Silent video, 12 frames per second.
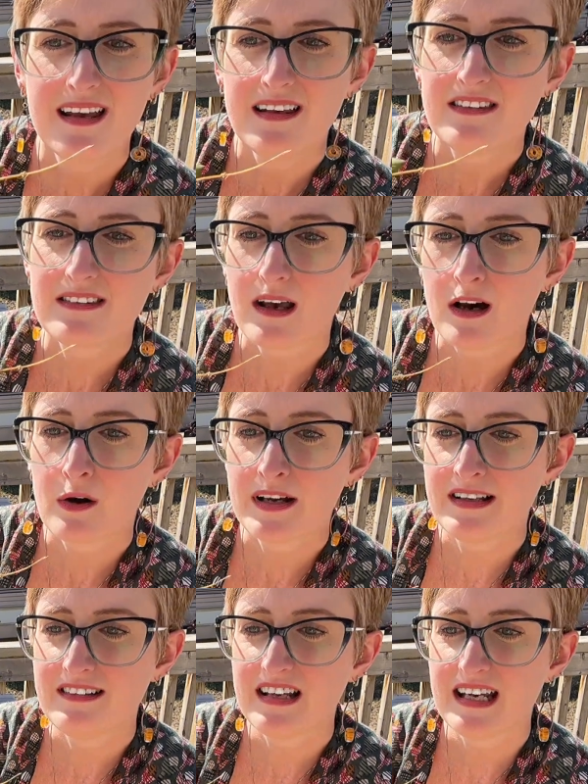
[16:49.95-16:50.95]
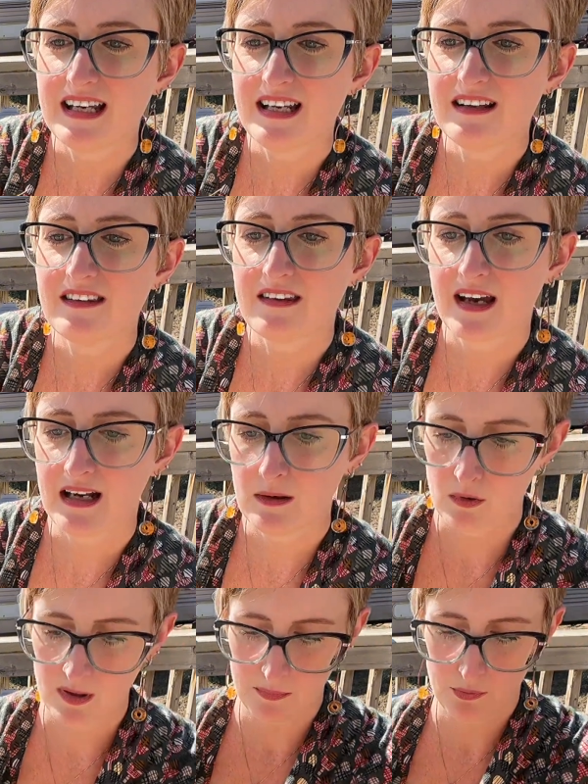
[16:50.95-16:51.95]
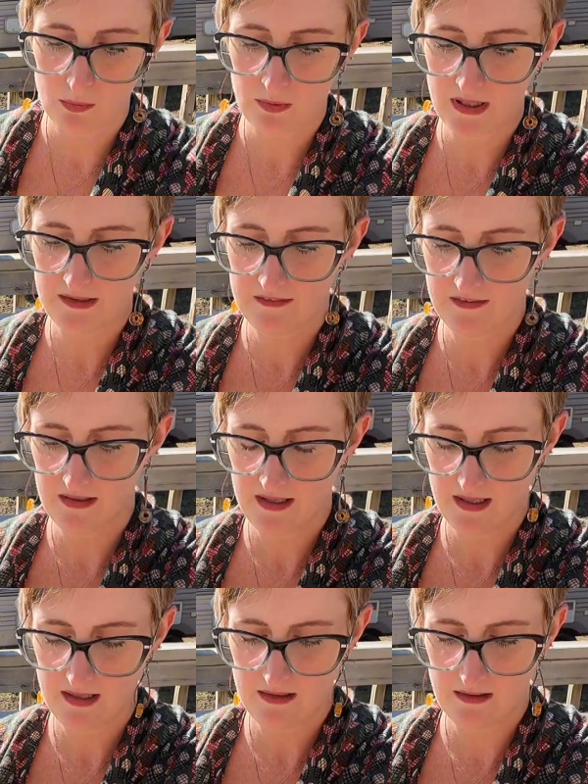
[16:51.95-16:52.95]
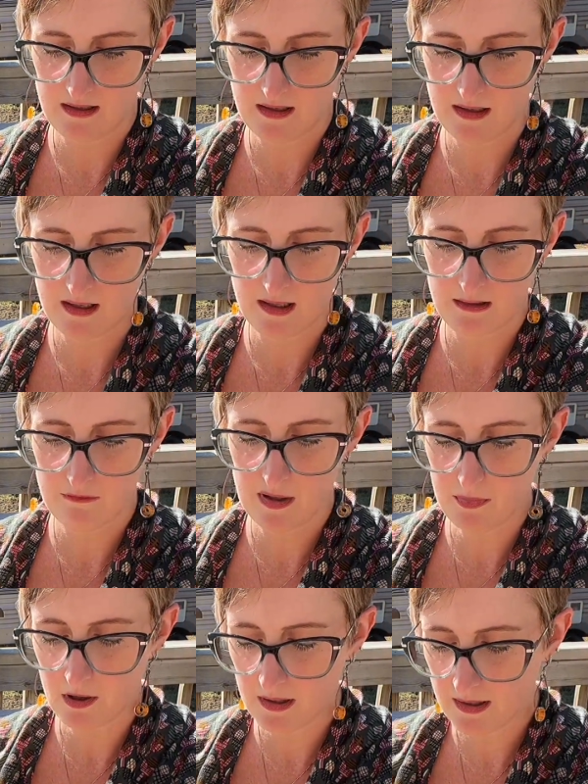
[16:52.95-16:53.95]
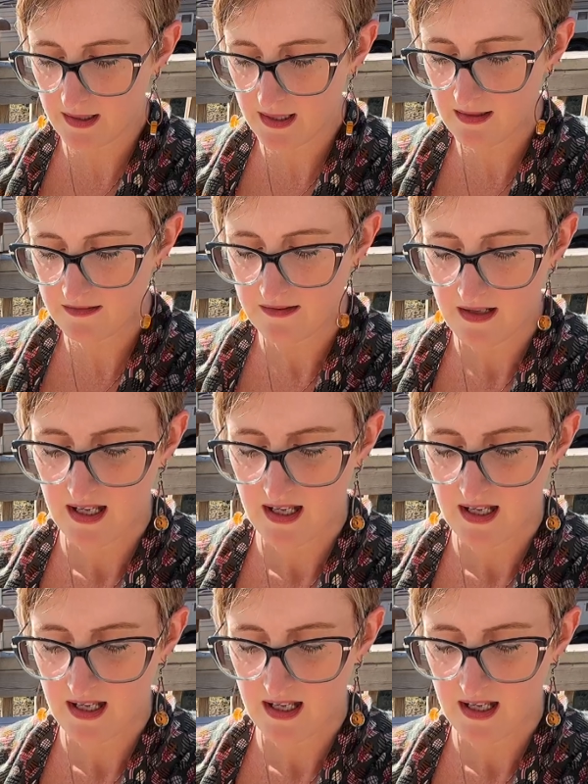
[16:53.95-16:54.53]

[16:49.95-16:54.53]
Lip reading: So I did take it inside at one point and I repotted it,